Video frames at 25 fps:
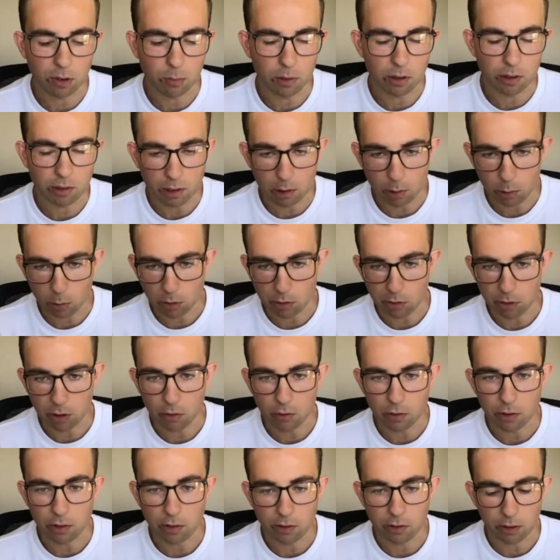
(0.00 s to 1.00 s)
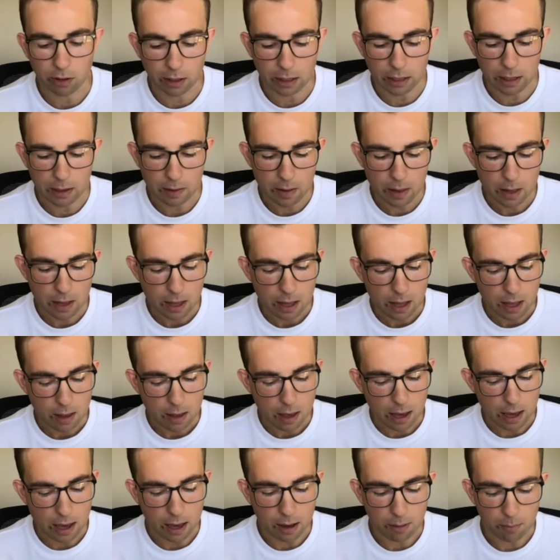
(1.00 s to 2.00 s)
the Matildas obviously
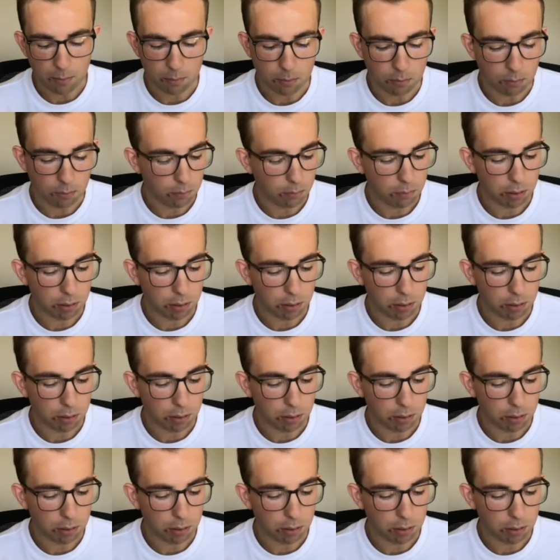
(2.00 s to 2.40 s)
um,